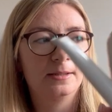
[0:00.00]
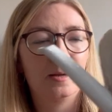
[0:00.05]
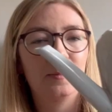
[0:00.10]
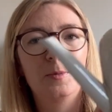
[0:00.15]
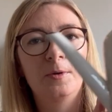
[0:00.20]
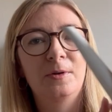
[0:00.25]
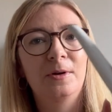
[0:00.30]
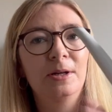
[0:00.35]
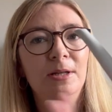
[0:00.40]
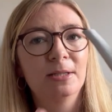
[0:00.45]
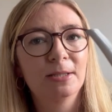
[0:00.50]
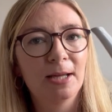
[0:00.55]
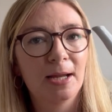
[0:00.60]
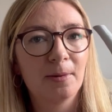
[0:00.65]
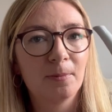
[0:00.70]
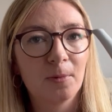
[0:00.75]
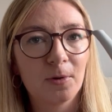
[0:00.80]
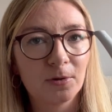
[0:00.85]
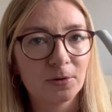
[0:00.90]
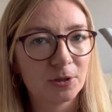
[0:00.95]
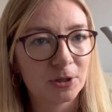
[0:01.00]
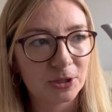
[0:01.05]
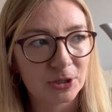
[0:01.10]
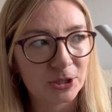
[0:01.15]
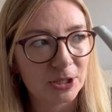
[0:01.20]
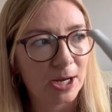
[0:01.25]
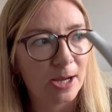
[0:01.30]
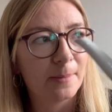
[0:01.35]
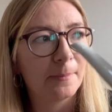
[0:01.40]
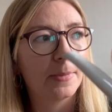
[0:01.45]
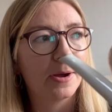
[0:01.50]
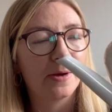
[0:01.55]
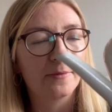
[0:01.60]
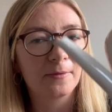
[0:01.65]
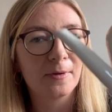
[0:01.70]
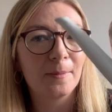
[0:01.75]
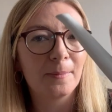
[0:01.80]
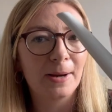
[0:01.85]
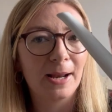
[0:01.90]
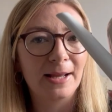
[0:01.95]
I'm not going to say what just yet, but I've
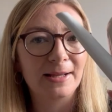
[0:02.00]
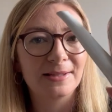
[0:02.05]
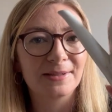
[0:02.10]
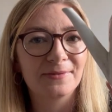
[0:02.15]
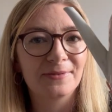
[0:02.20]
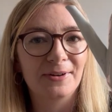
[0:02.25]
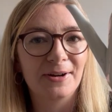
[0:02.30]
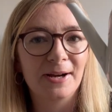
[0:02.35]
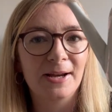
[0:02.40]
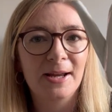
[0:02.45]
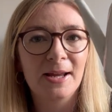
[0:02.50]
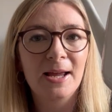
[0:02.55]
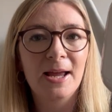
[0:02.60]
got plans for it.